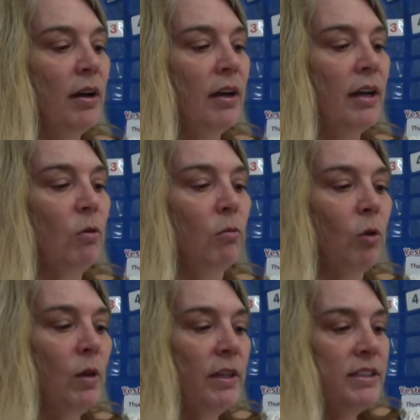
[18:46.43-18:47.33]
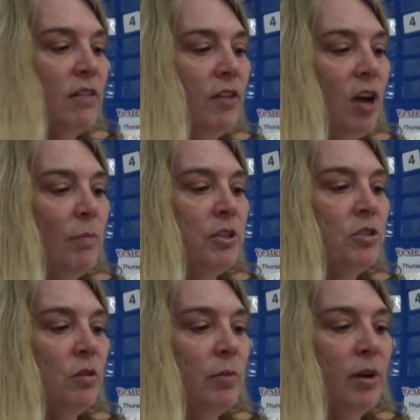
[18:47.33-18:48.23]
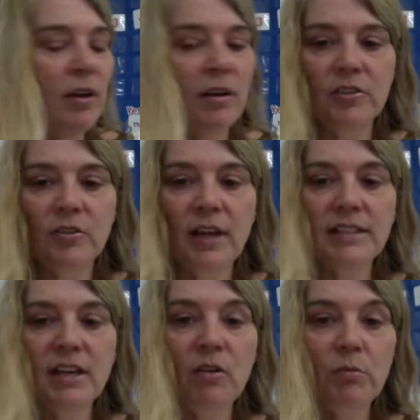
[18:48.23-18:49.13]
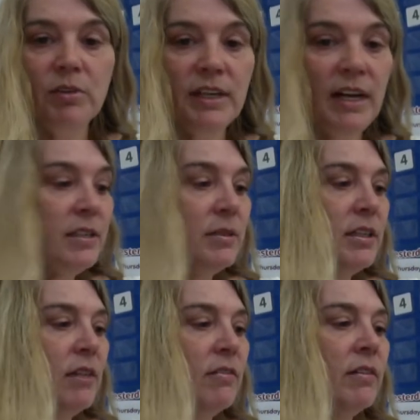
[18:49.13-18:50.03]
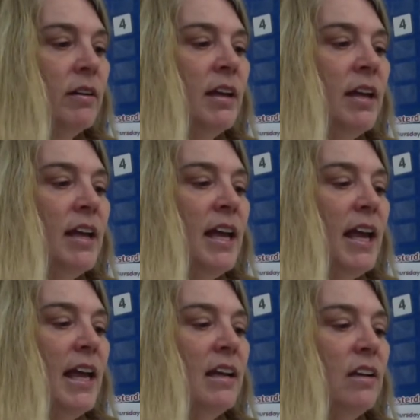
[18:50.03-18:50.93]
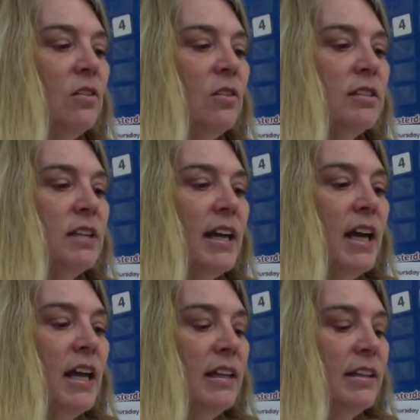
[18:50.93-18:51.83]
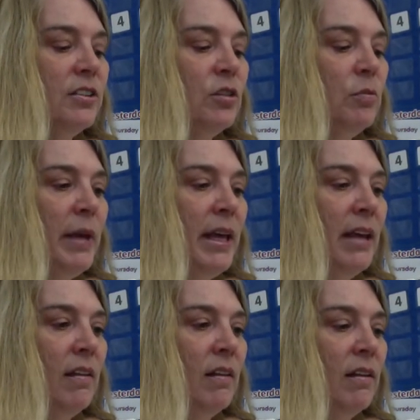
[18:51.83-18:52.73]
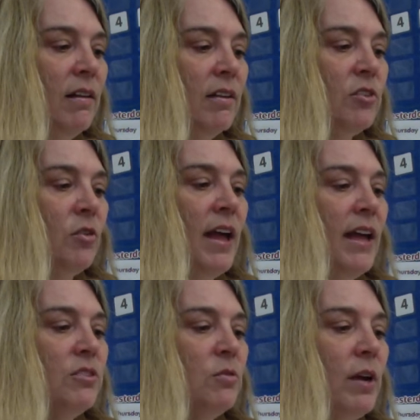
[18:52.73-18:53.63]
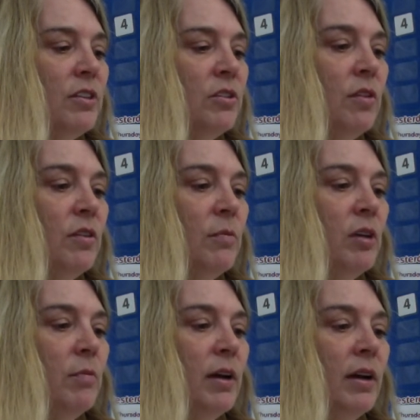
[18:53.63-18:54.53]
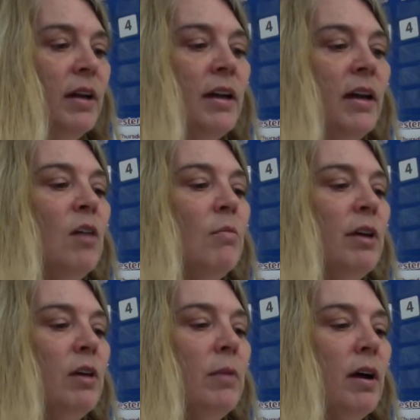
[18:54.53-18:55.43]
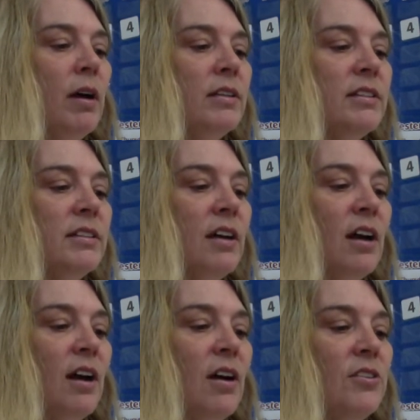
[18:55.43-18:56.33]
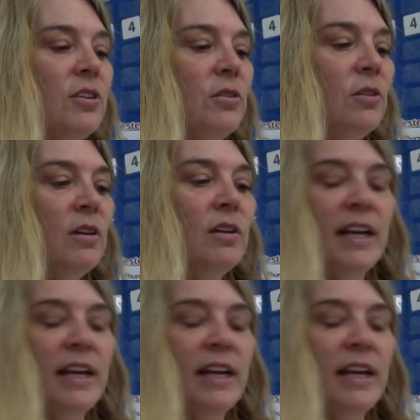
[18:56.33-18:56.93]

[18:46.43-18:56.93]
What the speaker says: it will roll itself up into a ball. So that's how it protects itself. And it looks like a little pill. So that's why it's called the pill bug. Pill bugs also look like